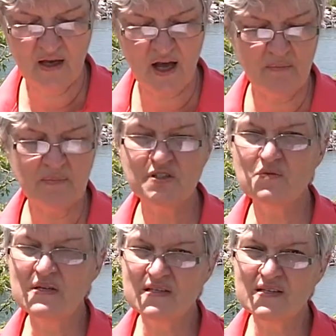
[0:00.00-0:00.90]
Come to
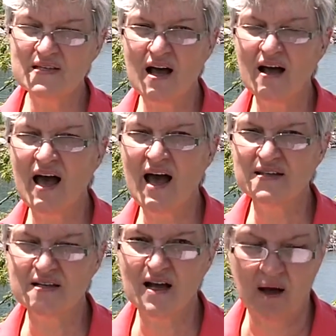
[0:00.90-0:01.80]
Mississauga
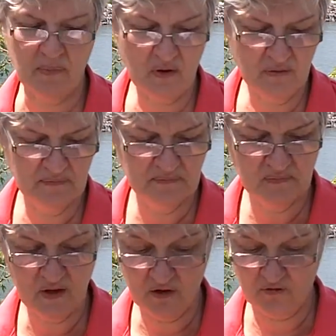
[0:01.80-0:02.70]
as a couple,
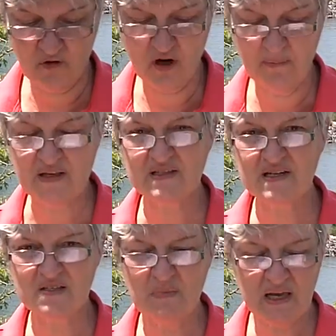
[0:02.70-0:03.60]
for a
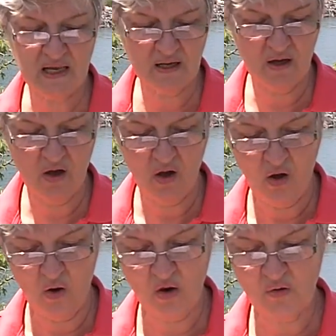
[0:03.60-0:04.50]
business meeting,
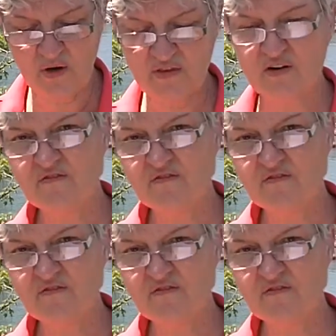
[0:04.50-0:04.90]
or with your